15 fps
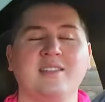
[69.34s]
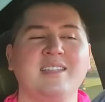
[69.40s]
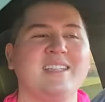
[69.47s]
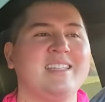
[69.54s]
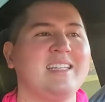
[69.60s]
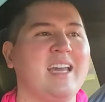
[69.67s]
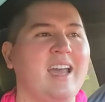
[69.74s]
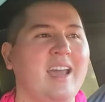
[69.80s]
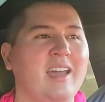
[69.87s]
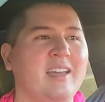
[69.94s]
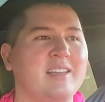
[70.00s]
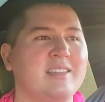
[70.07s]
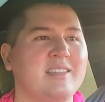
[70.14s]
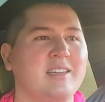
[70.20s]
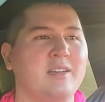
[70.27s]
Today
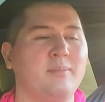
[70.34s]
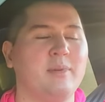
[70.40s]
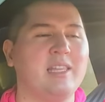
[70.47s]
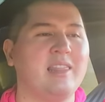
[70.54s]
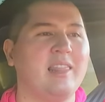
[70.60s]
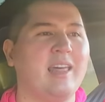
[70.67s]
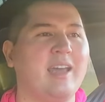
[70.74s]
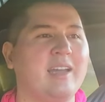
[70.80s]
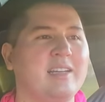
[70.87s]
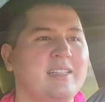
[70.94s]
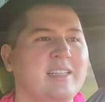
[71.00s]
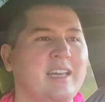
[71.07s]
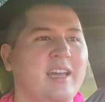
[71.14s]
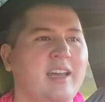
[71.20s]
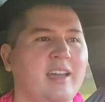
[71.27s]
is gonna be leg
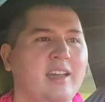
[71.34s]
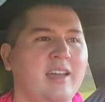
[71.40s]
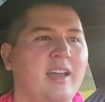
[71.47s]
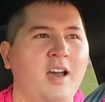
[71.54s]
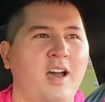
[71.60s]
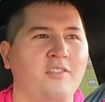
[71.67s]
day.